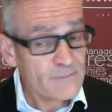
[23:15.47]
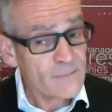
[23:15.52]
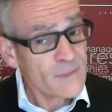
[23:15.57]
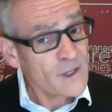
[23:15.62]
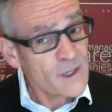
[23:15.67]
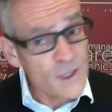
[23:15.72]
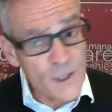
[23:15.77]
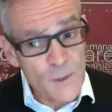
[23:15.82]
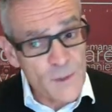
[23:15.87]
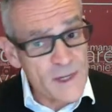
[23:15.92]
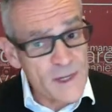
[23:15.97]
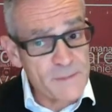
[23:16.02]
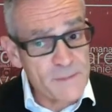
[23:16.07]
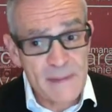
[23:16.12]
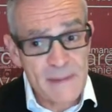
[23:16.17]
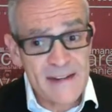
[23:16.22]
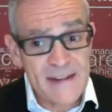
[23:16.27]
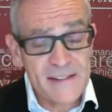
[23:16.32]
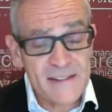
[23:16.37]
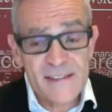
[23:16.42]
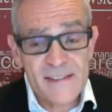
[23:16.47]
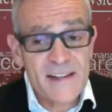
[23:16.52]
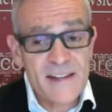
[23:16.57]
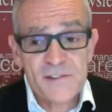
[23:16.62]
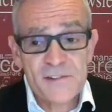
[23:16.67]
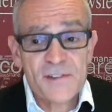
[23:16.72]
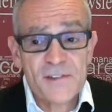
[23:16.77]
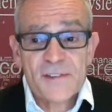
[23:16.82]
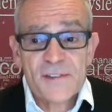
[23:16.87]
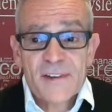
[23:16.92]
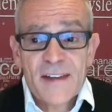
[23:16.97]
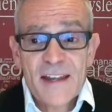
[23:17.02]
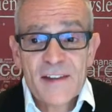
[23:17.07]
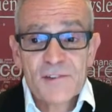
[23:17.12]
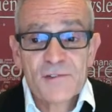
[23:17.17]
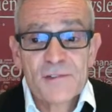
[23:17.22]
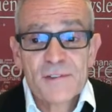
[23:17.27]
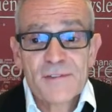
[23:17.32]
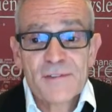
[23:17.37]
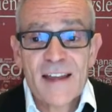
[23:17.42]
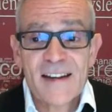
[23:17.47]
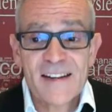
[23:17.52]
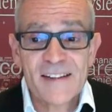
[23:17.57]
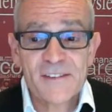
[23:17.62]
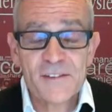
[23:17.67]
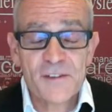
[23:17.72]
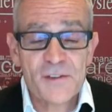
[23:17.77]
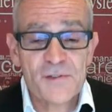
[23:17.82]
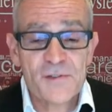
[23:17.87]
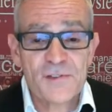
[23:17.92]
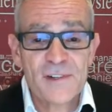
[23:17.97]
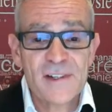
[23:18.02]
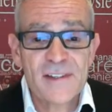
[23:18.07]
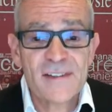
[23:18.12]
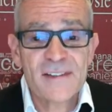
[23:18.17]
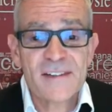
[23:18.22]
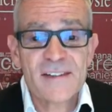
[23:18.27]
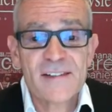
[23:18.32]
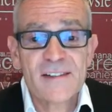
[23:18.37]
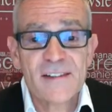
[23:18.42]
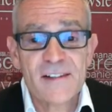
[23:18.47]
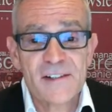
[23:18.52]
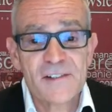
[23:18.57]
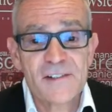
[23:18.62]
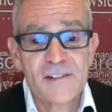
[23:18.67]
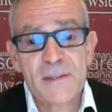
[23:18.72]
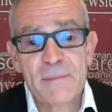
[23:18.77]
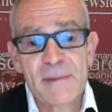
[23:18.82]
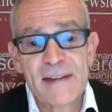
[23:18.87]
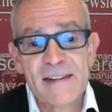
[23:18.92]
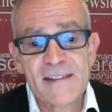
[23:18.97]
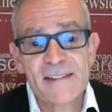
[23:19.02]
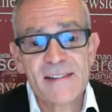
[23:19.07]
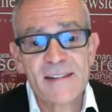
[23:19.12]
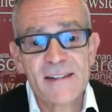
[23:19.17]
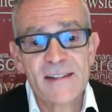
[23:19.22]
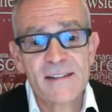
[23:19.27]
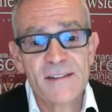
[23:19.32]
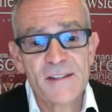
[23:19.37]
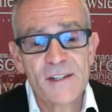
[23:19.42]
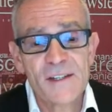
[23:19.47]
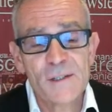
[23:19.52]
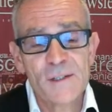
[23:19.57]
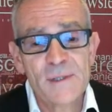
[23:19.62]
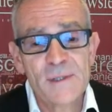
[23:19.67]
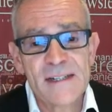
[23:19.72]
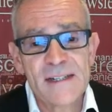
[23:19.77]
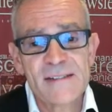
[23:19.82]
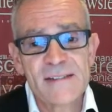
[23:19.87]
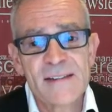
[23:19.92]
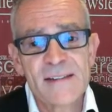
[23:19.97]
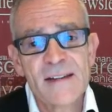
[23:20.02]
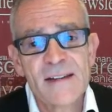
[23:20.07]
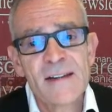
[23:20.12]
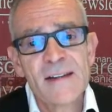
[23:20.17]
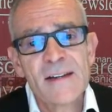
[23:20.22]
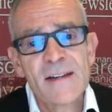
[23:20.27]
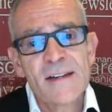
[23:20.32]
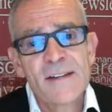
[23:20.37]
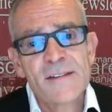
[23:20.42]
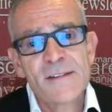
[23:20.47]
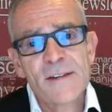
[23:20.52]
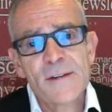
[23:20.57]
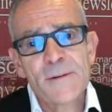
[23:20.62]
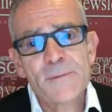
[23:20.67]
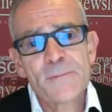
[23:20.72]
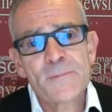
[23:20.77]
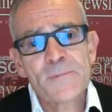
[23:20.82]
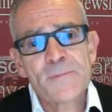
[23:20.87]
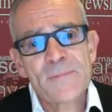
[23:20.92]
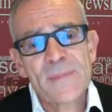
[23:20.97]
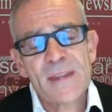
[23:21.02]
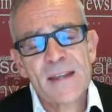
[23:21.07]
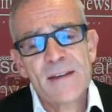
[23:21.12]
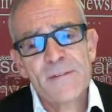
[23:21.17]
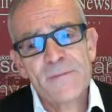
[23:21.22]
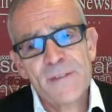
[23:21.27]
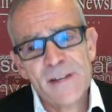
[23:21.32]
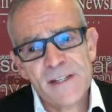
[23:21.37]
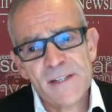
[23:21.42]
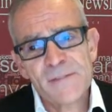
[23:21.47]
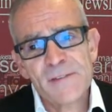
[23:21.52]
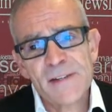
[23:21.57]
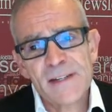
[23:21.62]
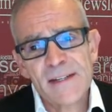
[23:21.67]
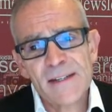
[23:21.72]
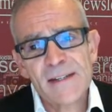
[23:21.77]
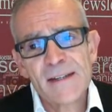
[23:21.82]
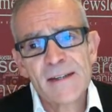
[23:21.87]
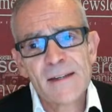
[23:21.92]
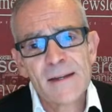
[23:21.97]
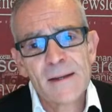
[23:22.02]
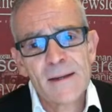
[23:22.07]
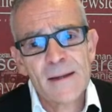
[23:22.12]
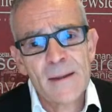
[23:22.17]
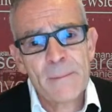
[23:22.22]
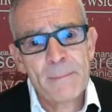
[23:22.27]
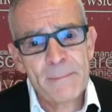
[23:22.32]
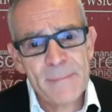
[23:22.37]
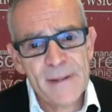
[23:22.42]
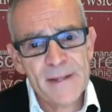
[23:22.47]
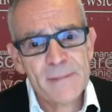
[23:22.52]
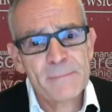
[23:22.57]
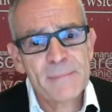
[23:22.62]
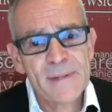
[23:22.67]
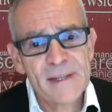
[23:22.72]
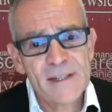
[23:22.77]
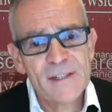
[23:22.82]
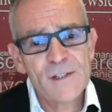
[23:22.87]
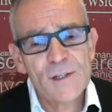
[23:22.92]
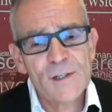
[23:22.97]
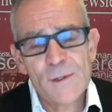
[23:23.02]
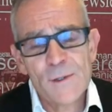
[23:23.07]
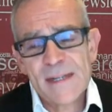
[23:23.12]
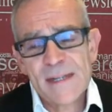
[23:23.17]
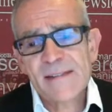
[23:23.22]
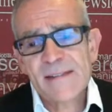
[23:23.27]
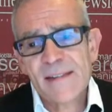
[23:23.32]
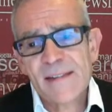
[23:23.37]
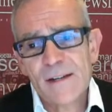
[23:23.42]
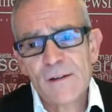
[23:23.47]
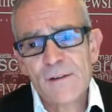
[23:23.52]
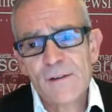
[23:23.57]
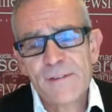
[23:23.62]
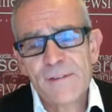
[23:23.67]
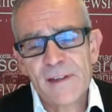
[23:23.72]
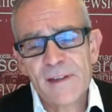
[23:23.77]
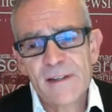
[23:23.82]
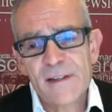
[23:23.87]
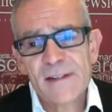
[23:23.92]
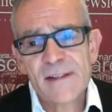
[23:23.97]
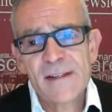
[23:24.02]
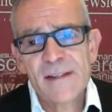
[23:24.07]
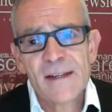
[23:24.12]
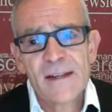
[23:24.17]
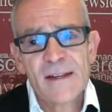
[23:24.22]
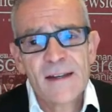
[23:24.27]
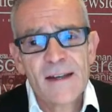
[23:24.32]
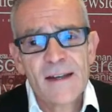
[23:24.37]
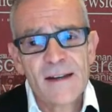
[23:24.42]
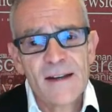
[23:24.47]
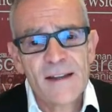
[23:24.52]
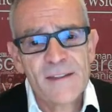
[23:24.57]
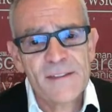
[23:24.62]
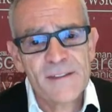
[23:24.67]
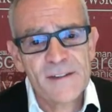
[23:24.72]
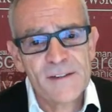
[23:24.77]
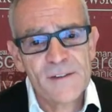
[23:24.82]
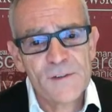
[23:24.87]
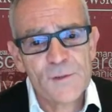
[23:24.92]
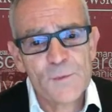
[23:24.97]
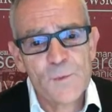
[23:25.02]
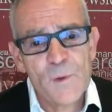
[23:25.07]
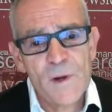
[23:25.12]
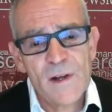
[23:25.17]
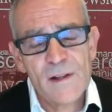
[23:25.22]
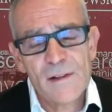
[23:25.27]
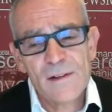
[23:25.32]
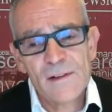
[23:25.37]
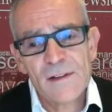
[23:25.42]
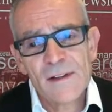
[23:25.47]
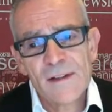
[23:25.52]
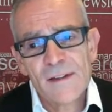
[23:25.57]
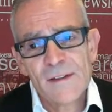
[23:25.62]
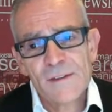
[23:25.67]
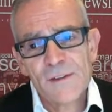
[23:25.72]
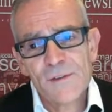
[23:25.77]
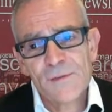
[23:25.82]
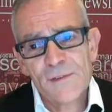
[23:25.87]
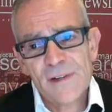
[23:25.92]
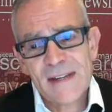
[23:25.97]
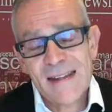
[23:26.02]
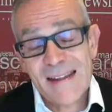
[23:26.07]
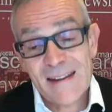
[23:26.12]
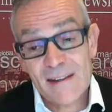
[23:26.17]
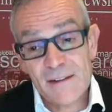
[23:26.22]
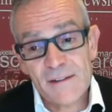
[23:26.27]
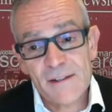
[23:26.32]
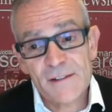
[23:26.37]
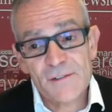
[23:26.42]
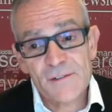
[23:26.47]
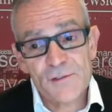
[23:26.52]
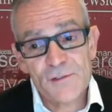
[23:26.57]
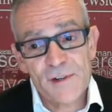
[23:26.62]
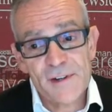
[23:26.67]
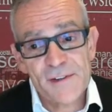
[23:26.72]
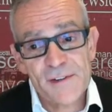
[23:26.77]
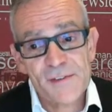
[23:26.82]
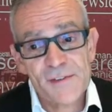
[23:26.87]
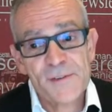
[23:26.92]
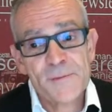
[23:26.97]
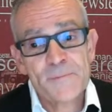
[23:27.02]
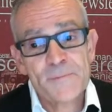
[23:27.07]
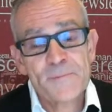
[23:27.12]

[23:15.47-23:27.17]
US based. That's just the nature of that industry, that it's largely based in the US. So effectively, a big US sell-off here. And I think as well, the three Indian trusts